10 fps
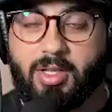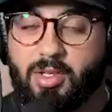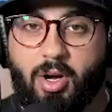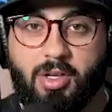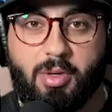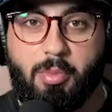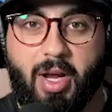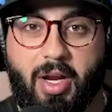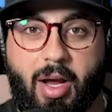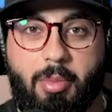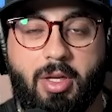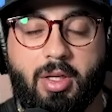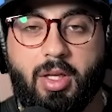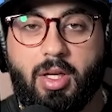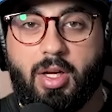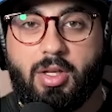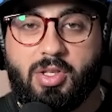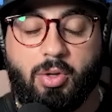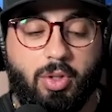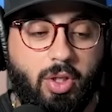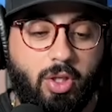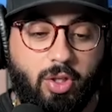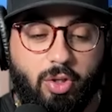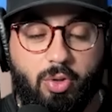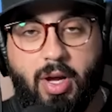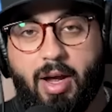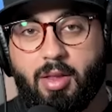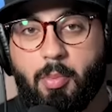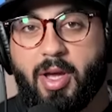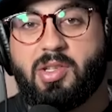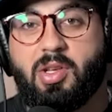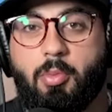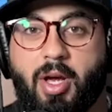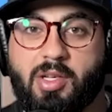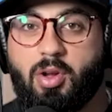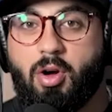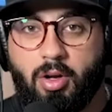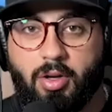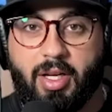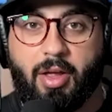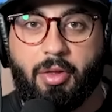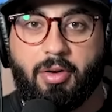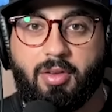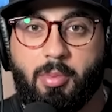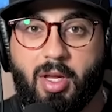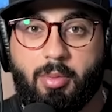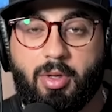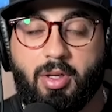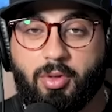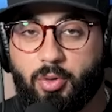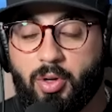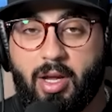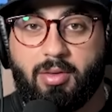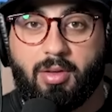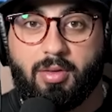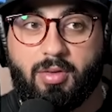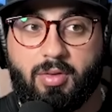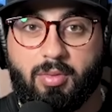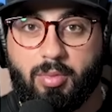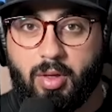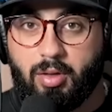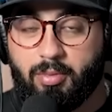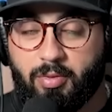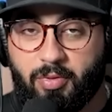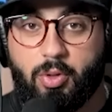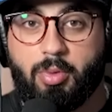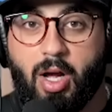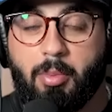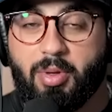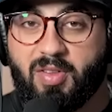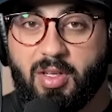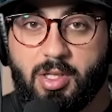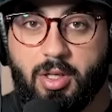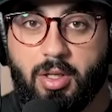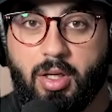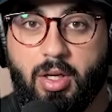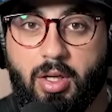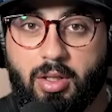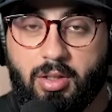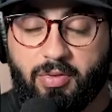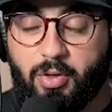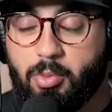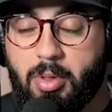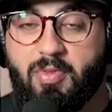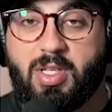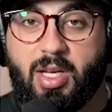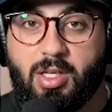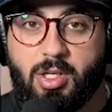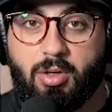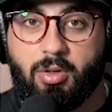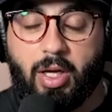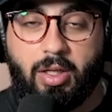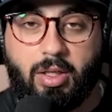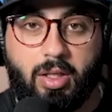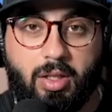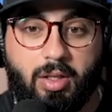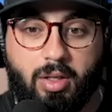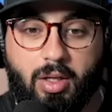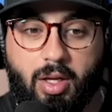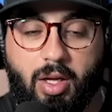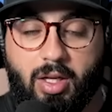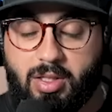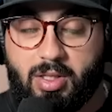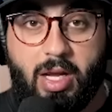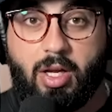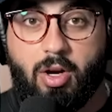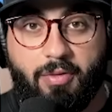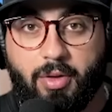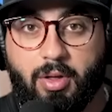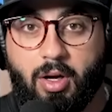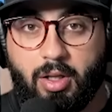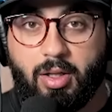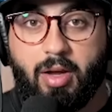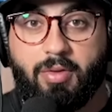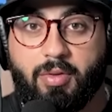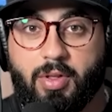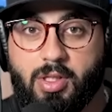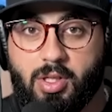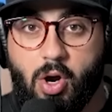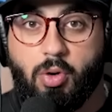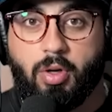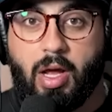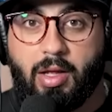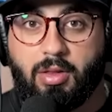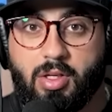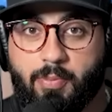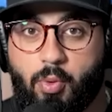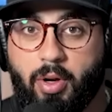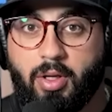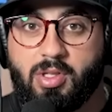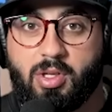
That's awesome, man. I mean, so you got the best of the best all together to be able to create this film competition, this film invitational, and it's taken off on a life of its own at this point.